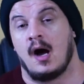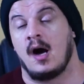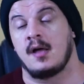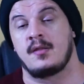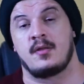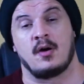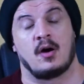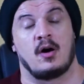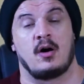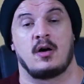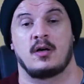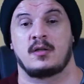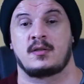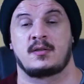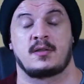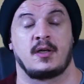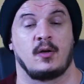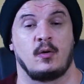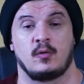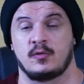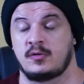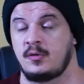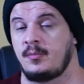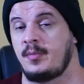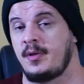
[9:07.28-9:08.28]
Other arcs can
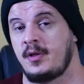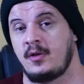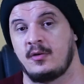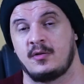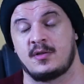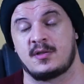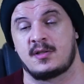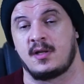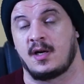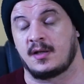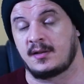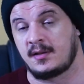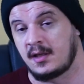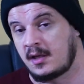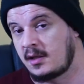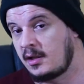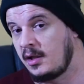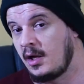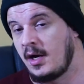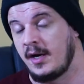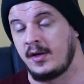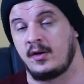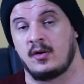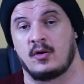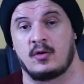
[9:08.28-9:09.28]
also be used, like
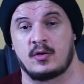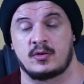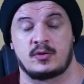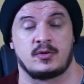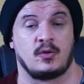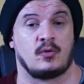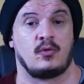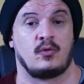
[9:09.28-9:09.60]
decline arcs or